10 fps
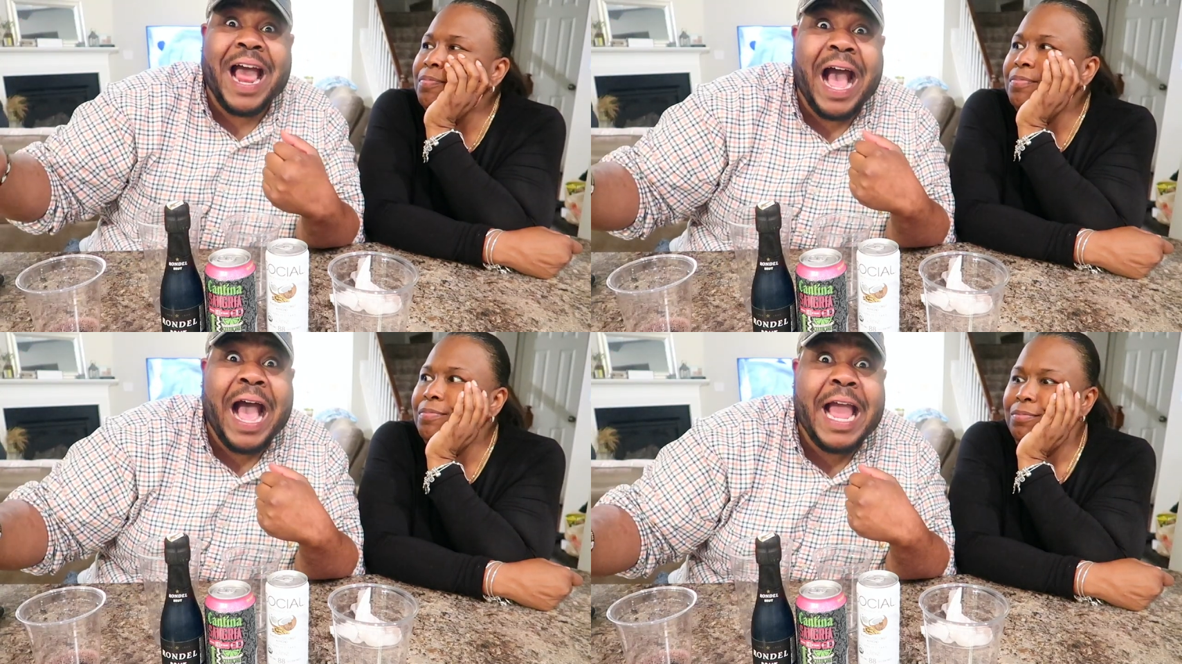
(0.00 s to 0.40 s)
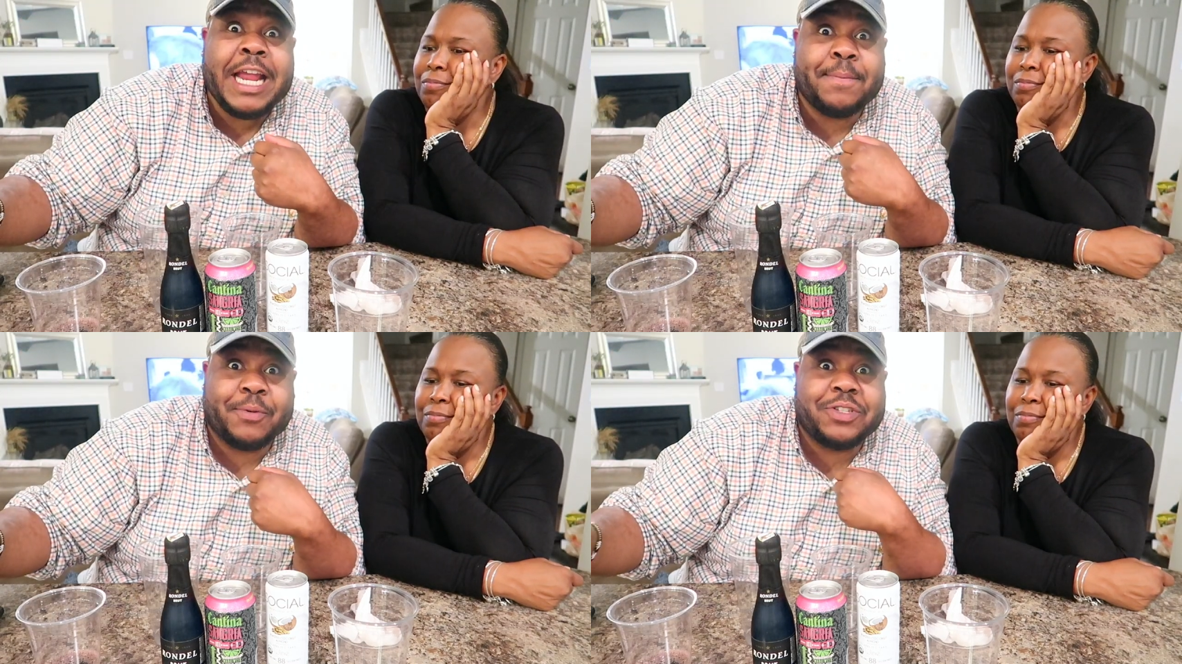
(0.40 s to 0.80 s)

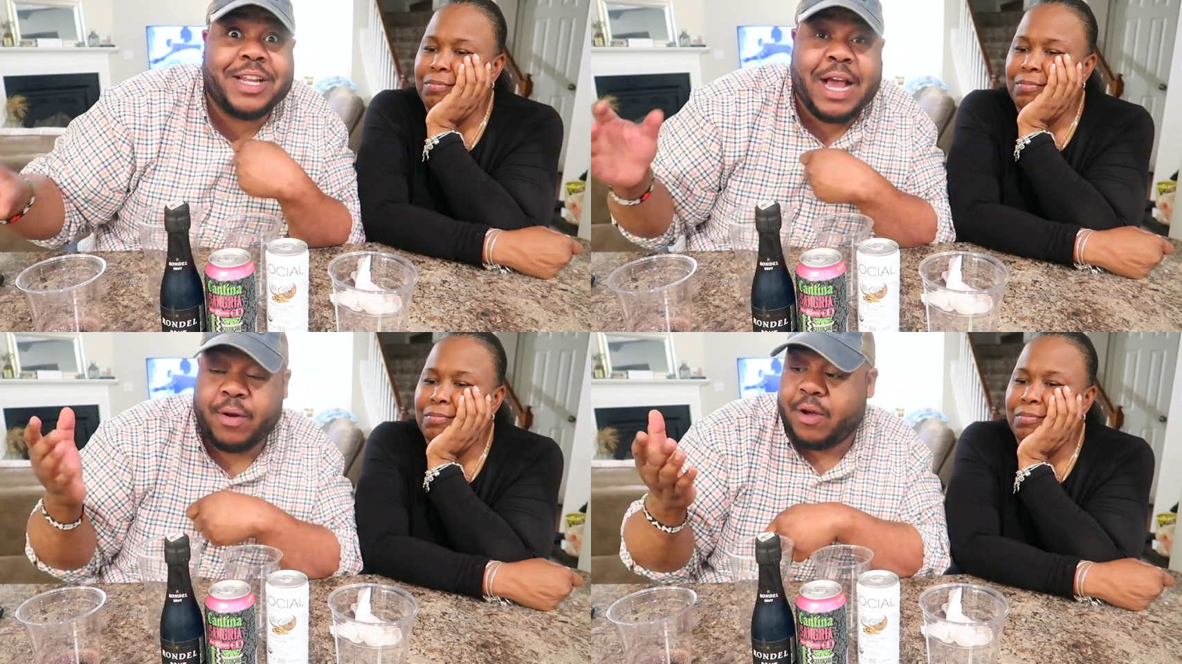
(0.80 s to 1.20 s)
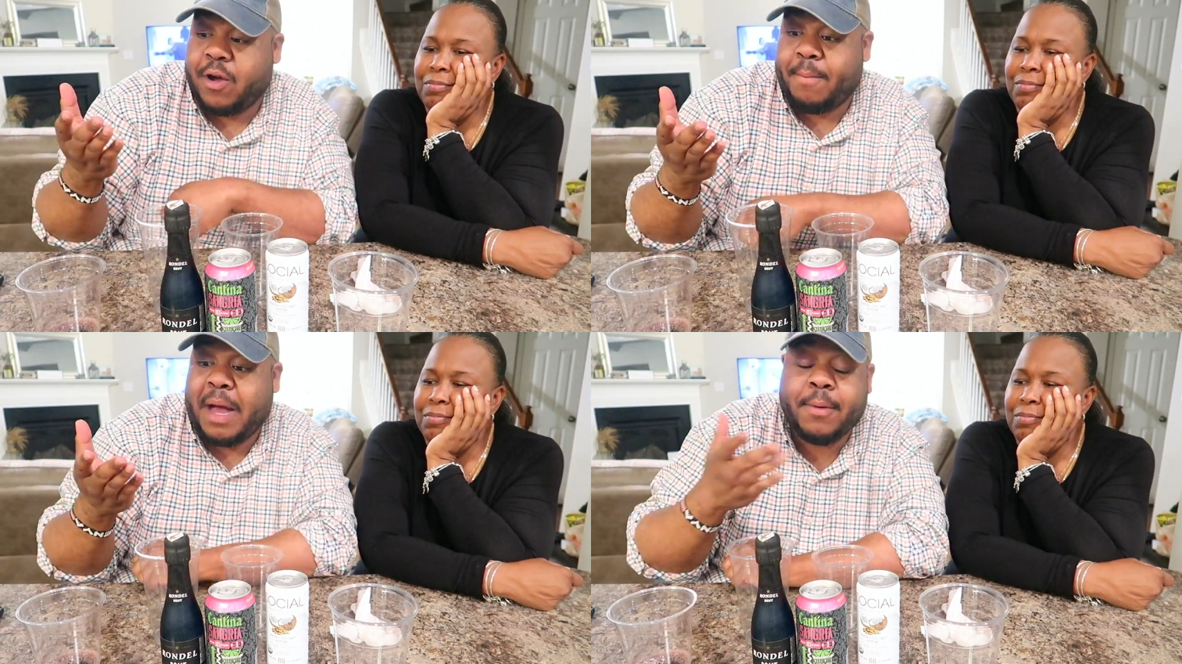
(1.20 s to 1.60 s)
Speaker 1: uh,
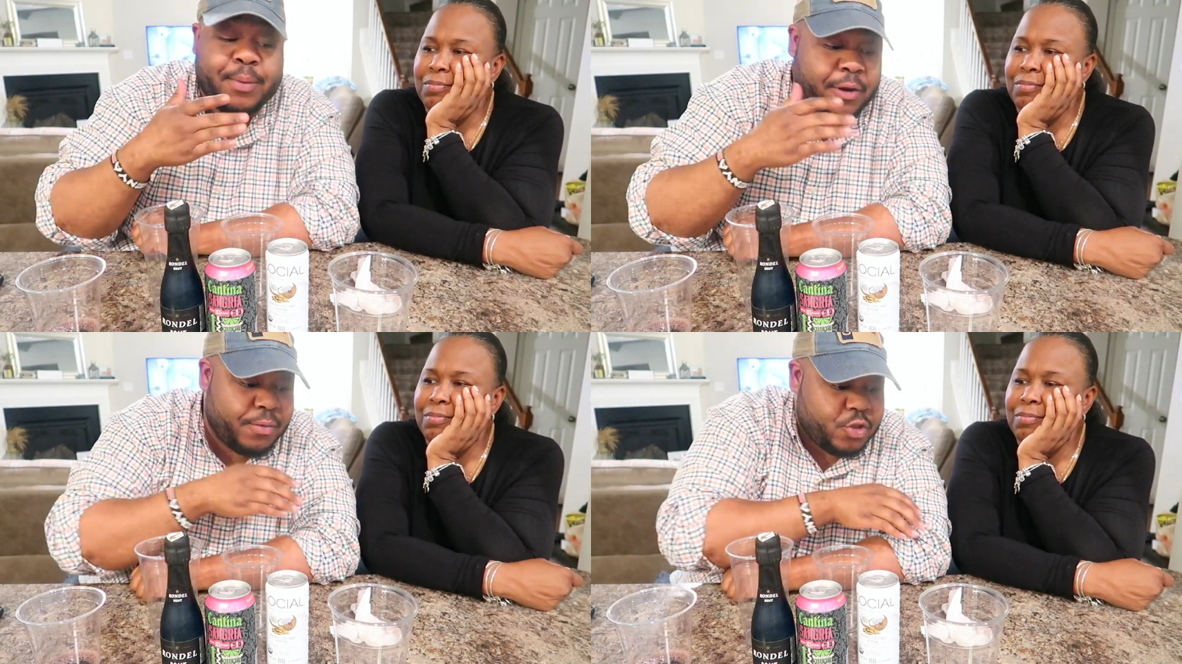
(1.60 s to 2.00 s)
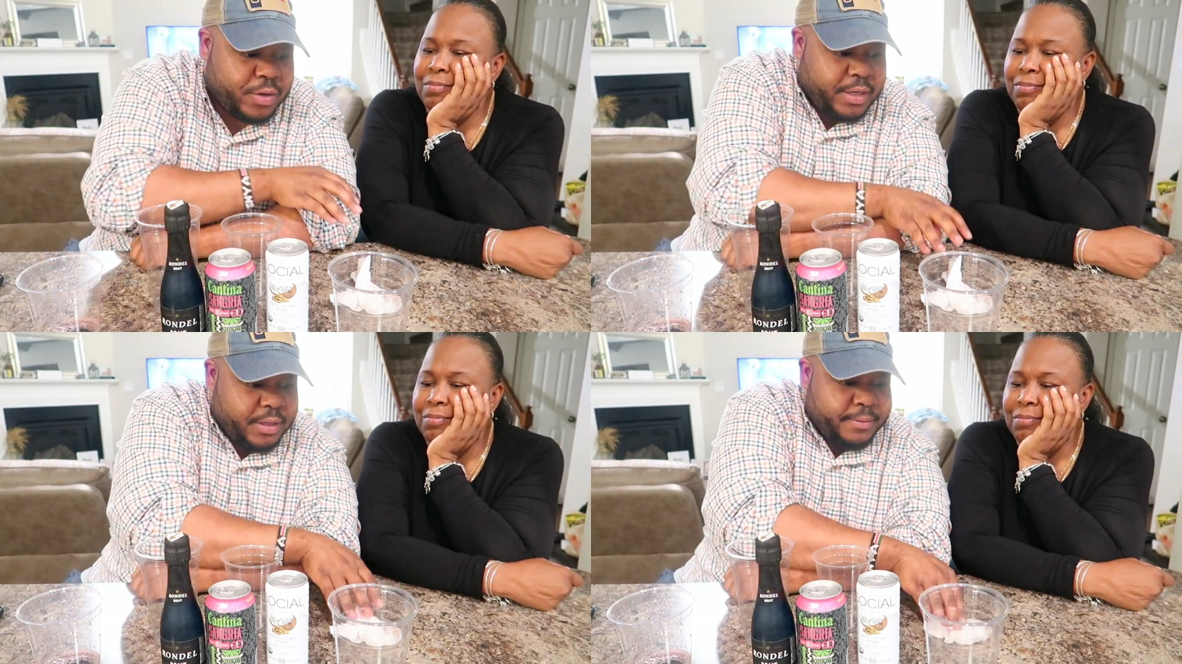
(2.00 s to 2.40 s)
alcohol. Mama Bri don't
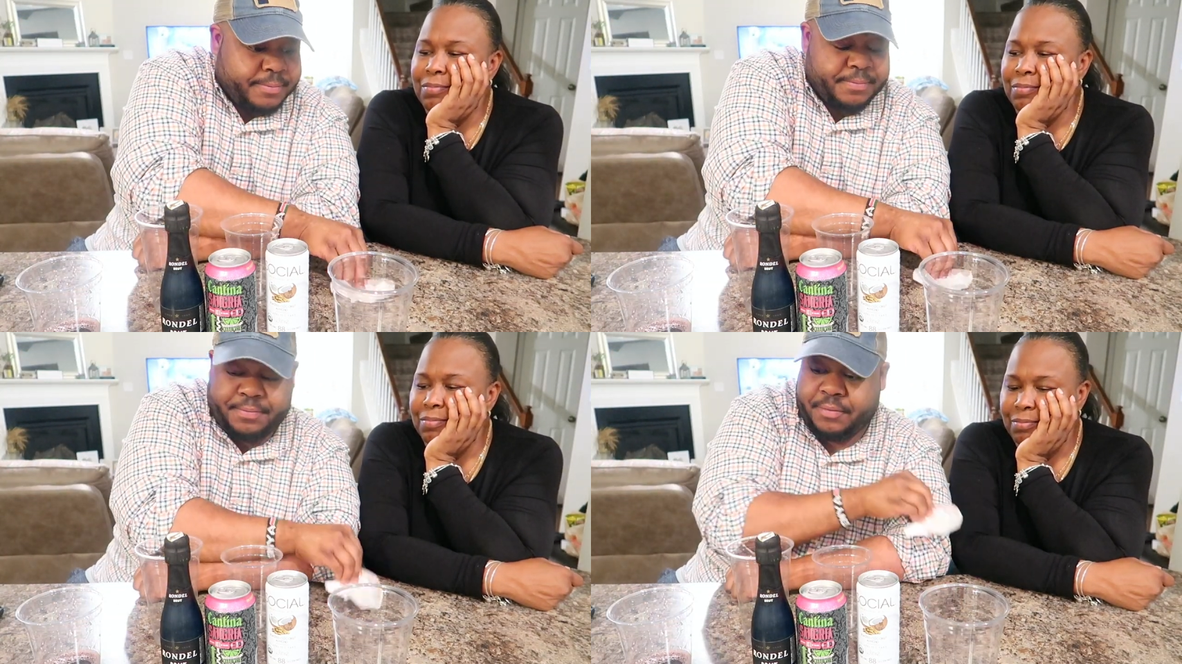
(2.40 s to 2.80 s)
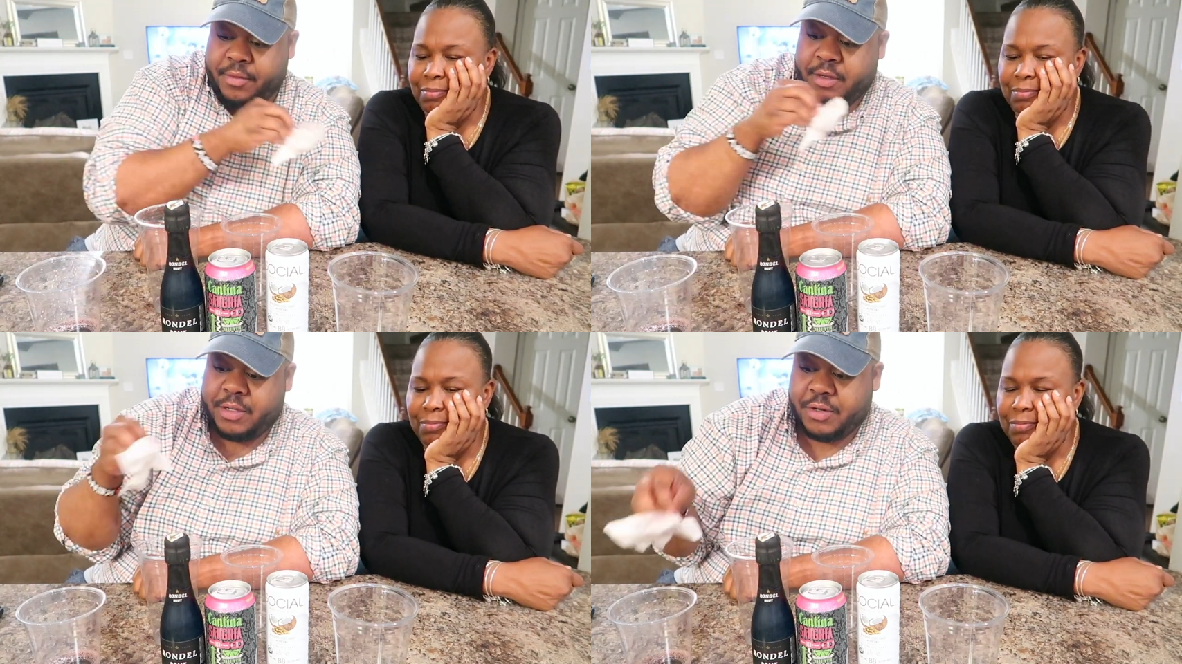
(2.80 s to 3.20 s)
drink,
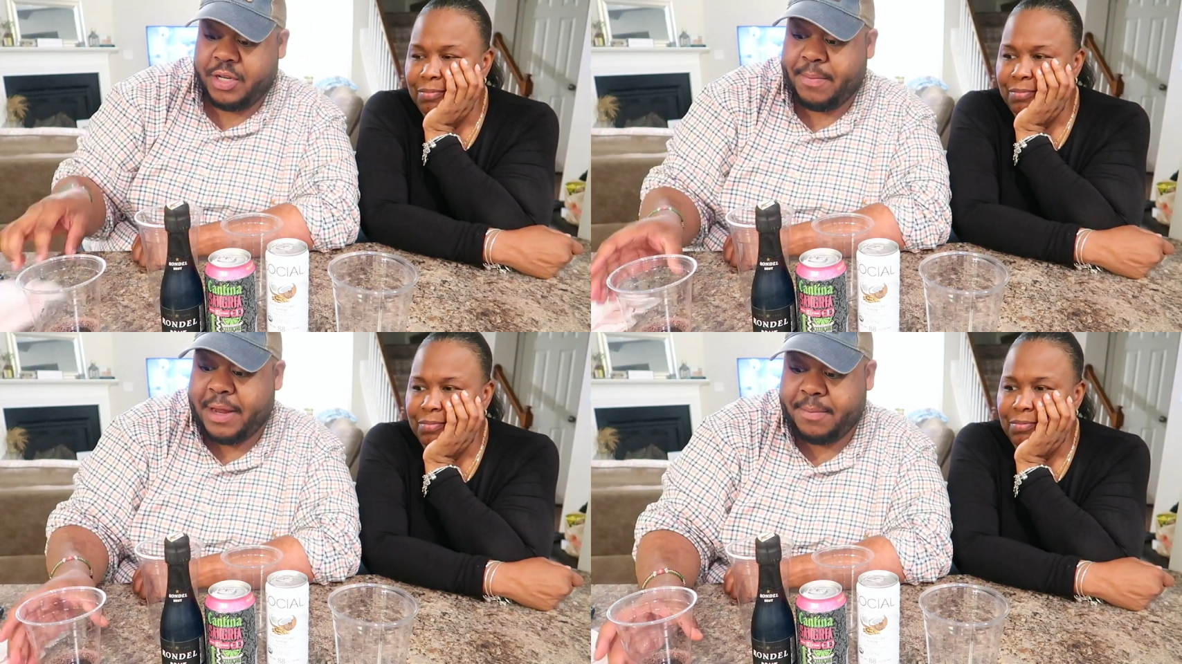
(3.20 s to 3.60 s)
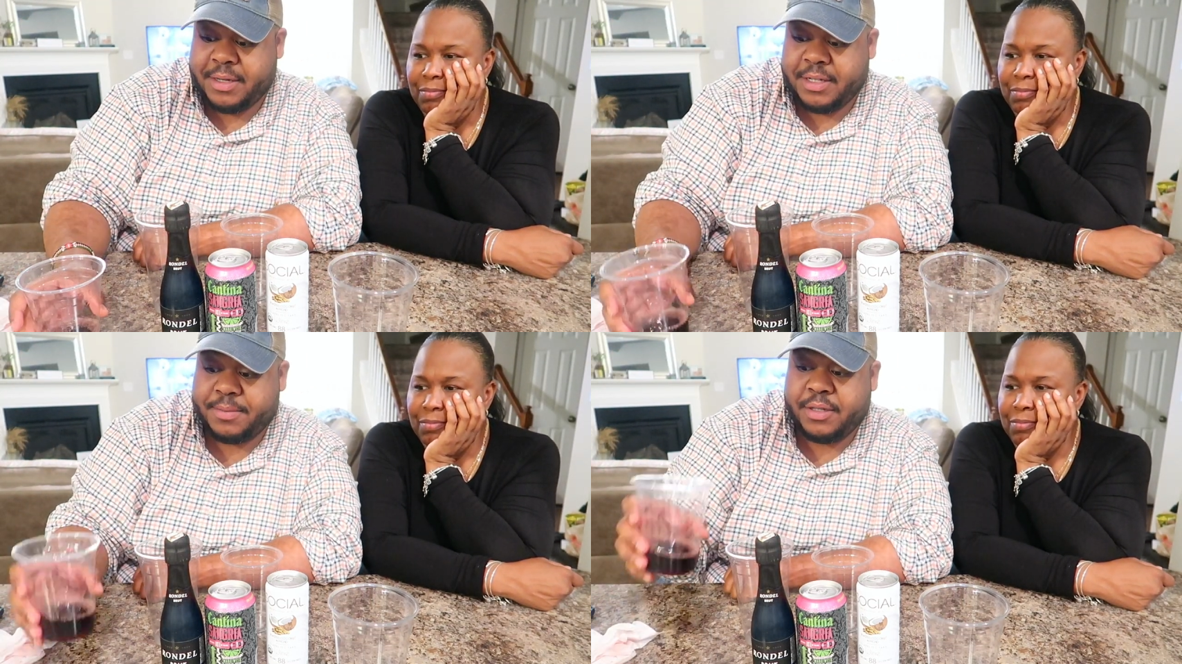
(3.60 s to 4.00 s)
so she about to
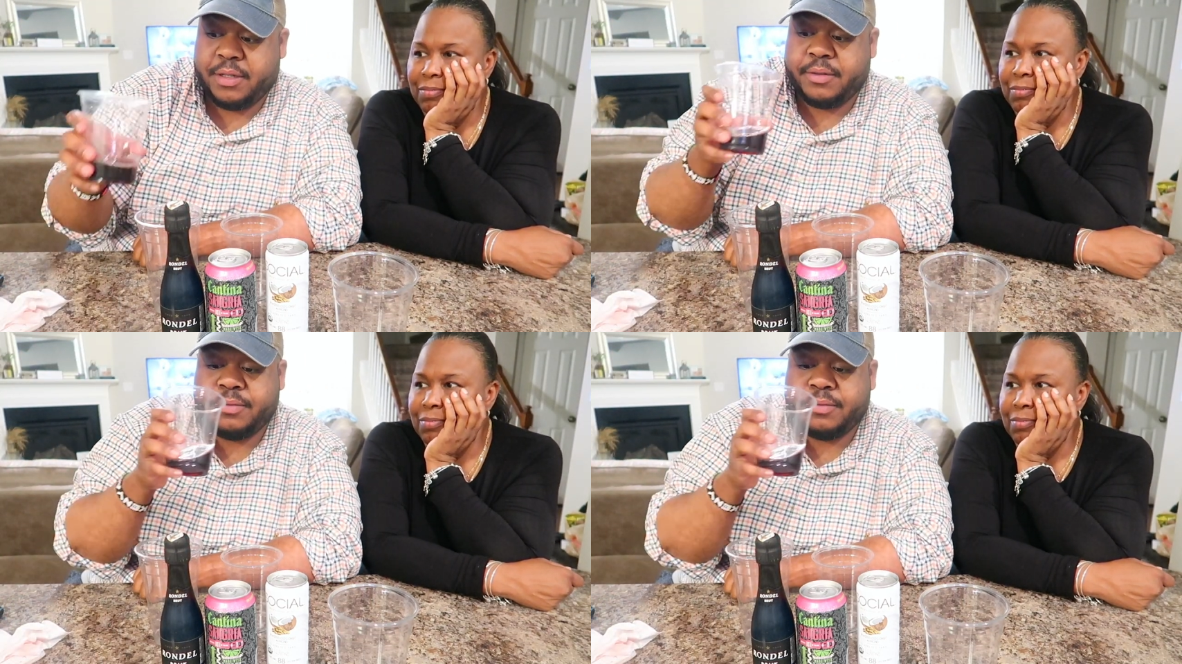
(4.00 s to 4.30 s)
be tipsy.